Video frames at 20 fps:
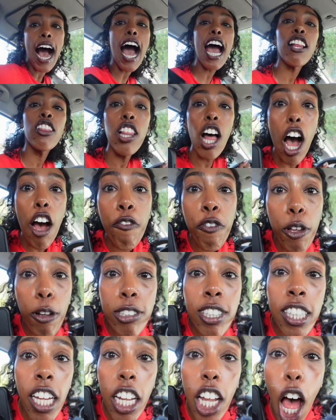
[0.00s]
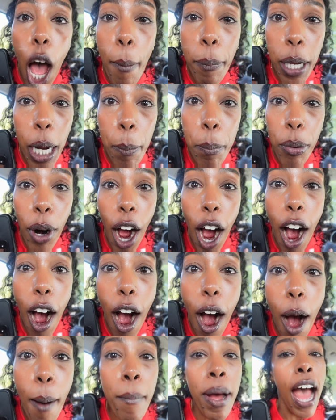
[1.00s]
I love you, Salam
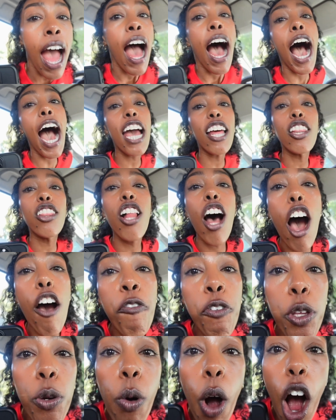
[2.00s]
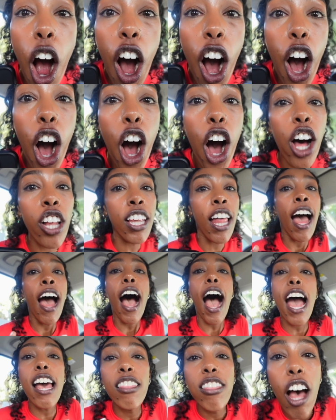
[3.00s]
Kibram. I love you all.
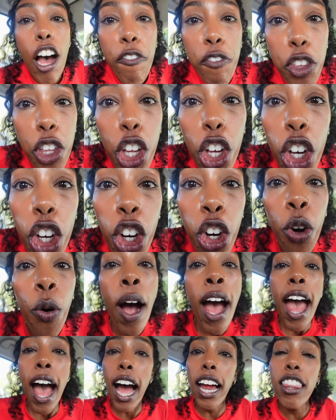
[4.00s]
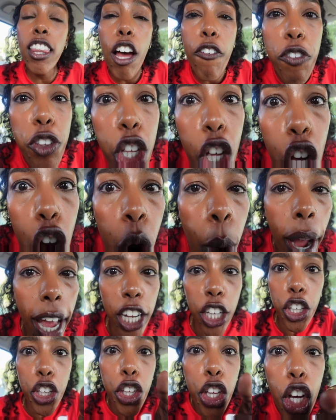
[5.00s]
I love you. I love you
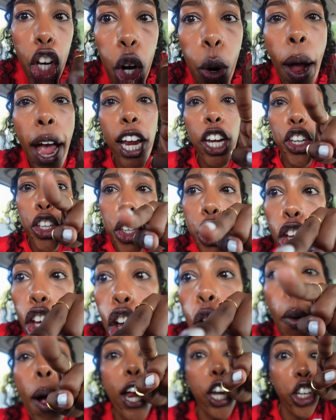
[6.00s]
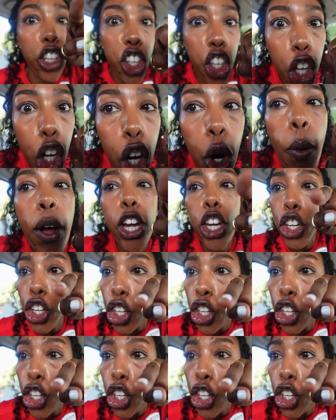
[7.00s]
and you and you and you and